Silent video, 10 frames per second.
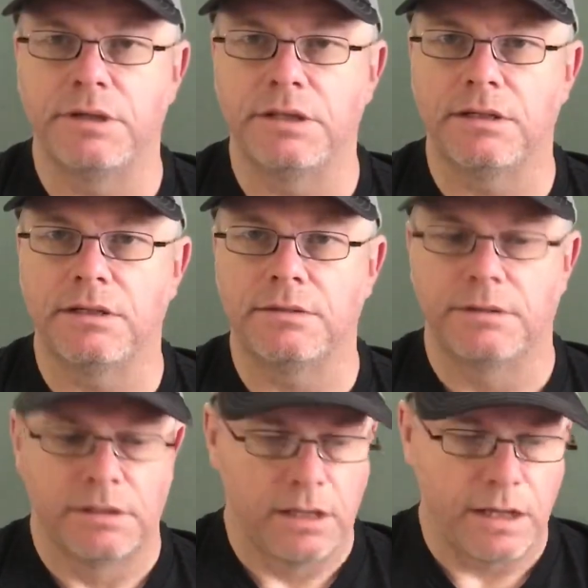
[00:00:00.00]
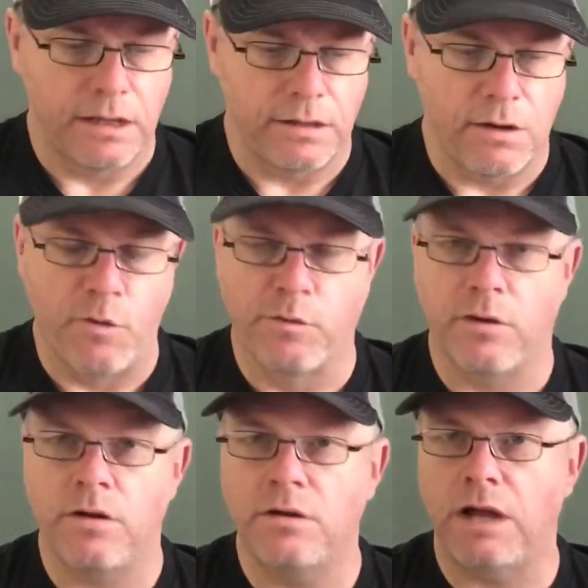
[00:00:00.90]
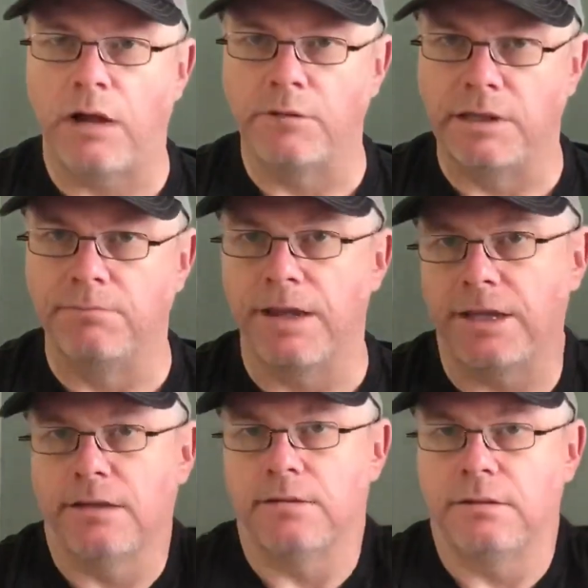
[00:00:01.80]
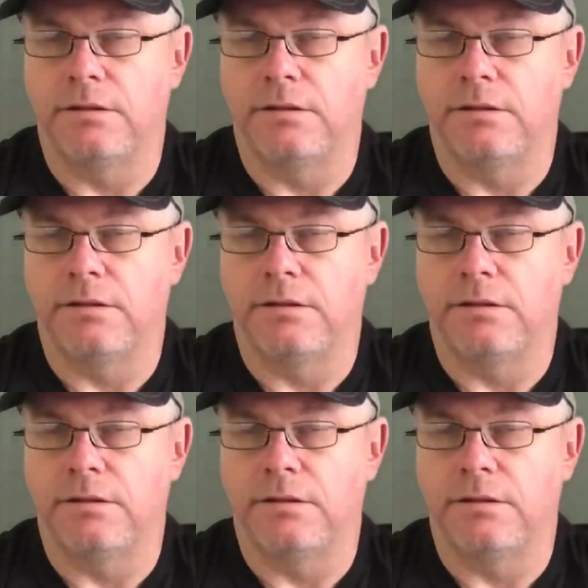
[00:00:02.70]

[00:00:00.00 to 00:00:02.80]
But overall, I would make it,